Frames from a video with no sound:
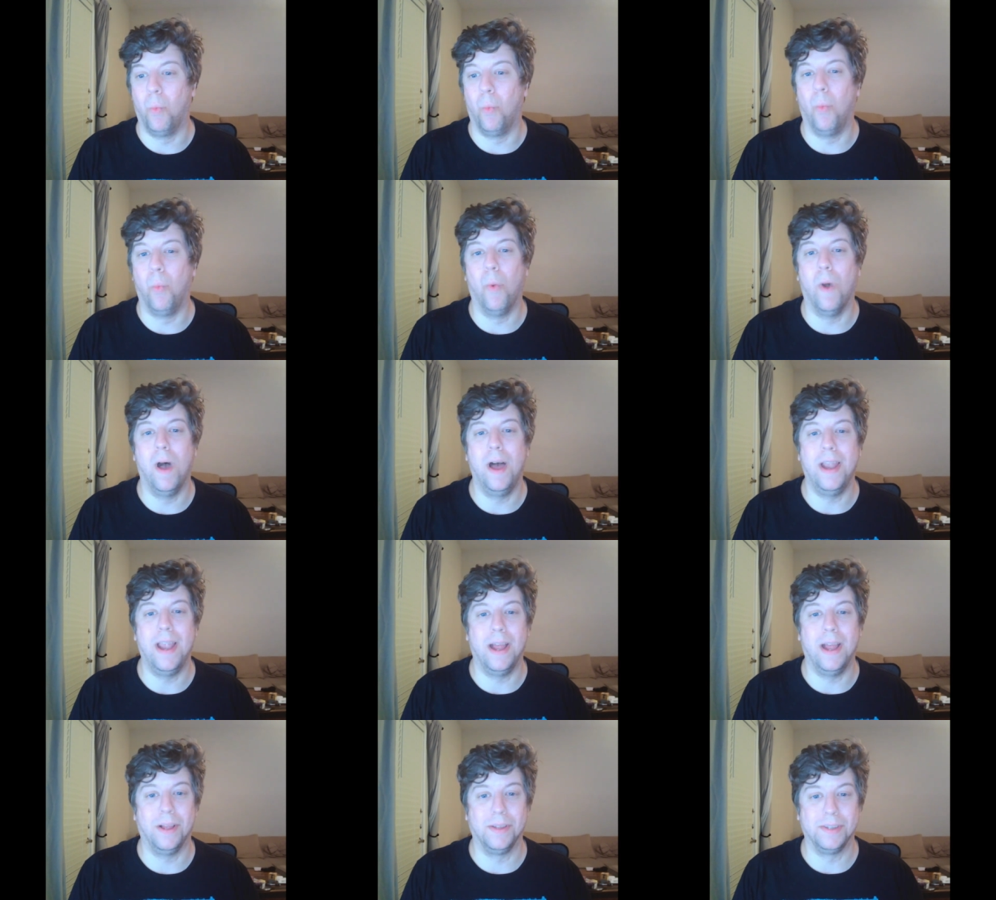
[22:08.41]

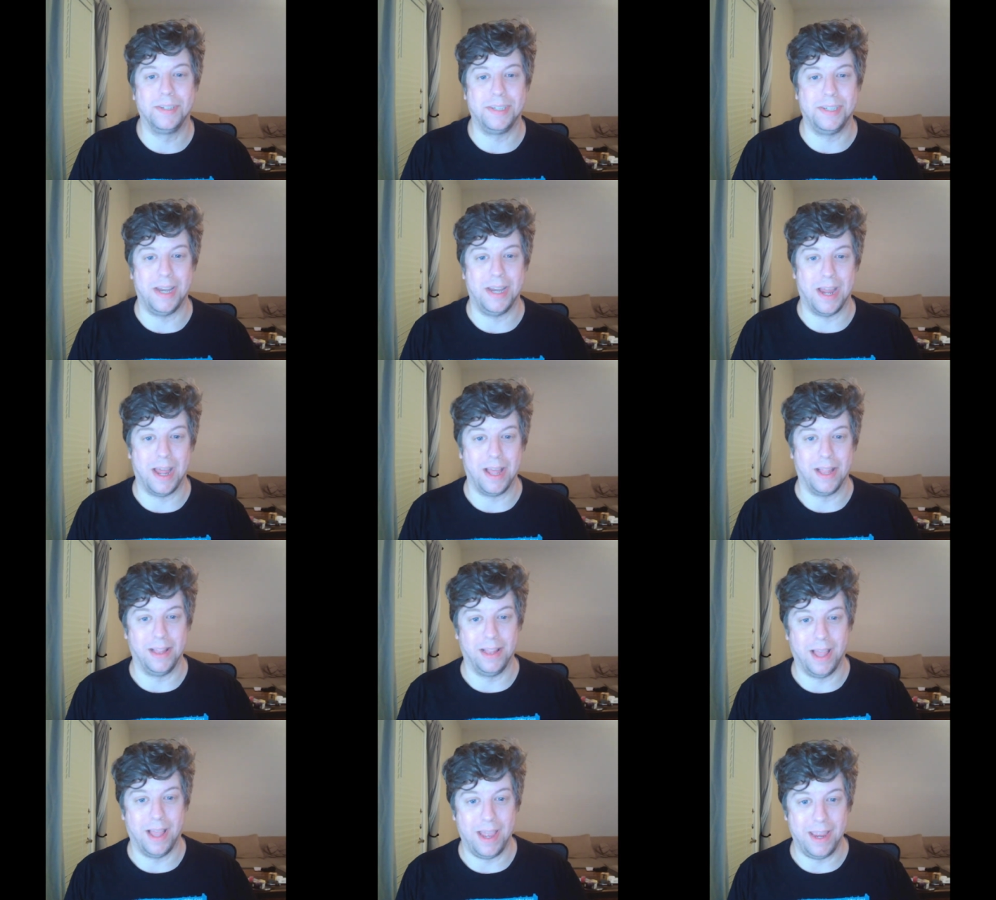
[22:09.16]
What else did
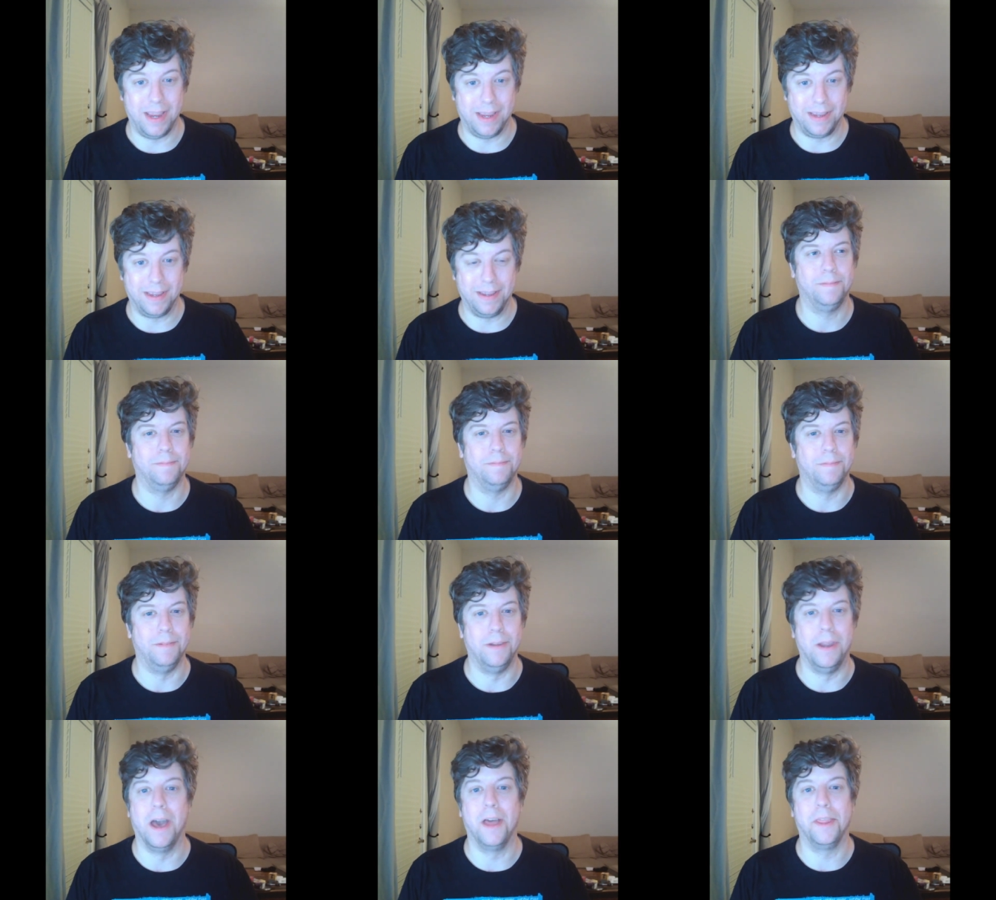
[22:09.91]
I like?
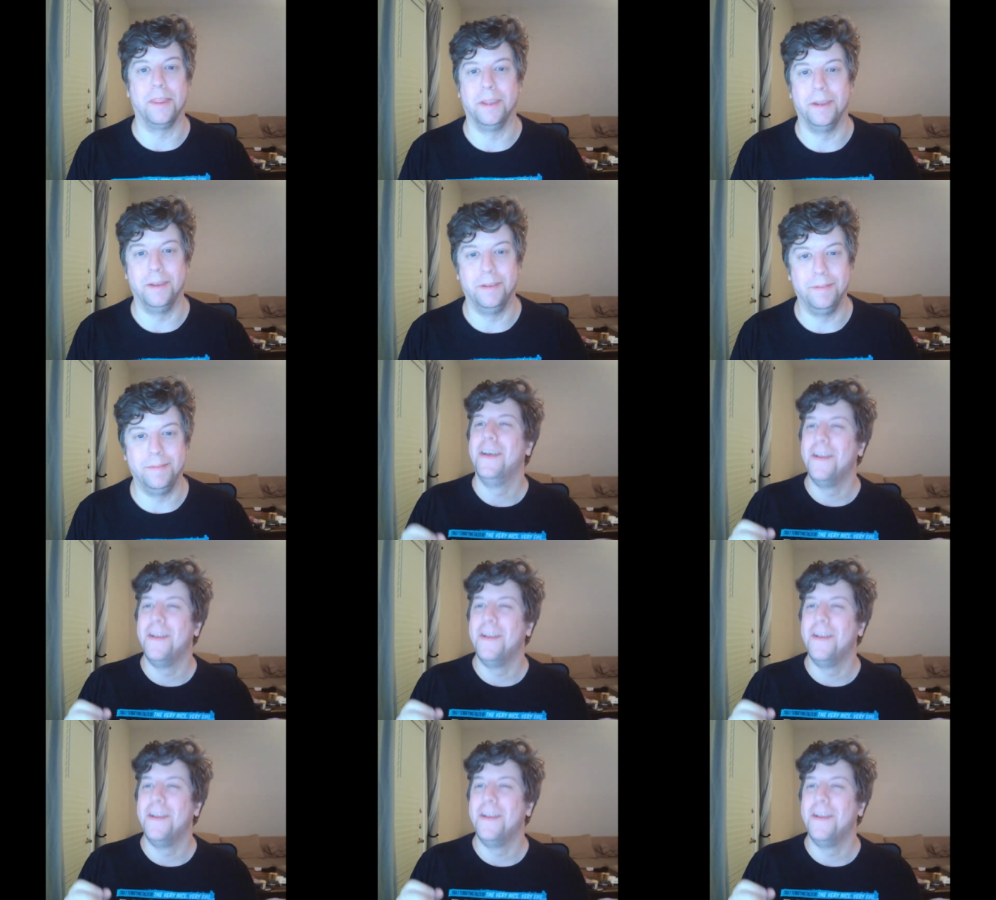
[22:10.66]
Nothing.